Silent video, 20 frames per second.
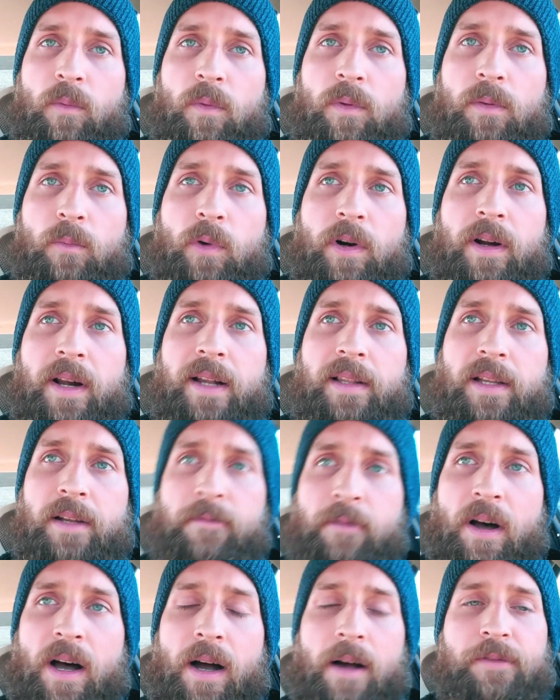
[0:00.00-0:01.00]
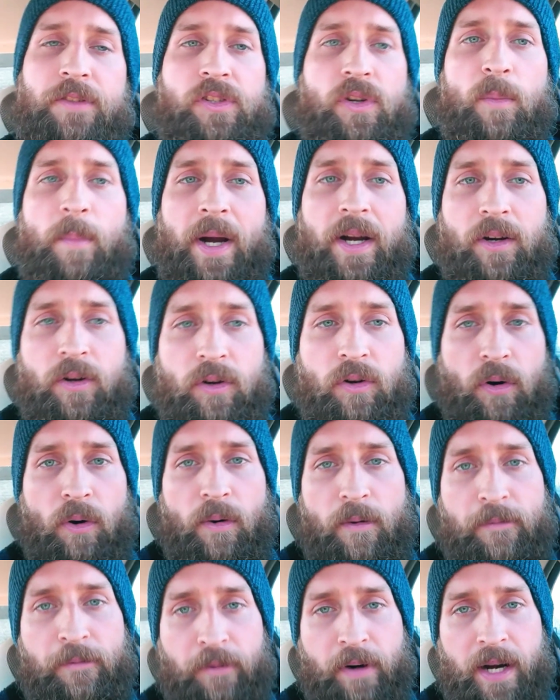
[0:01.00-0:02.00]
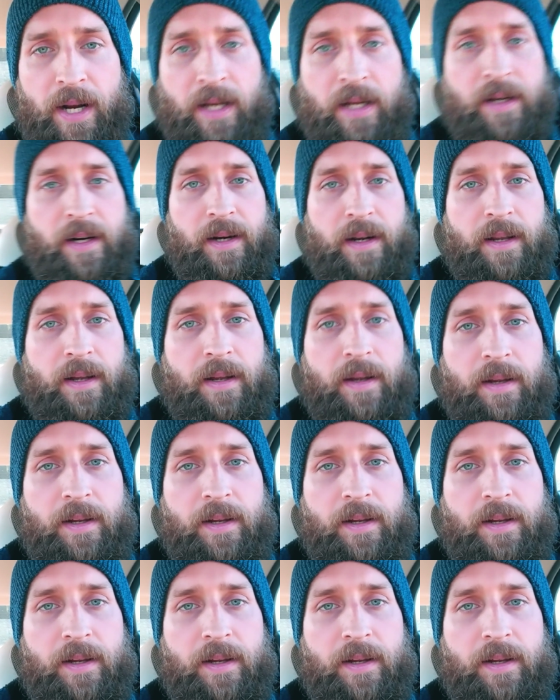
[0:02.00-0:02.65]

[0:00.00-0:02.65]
where did I leave off? So my girlfriend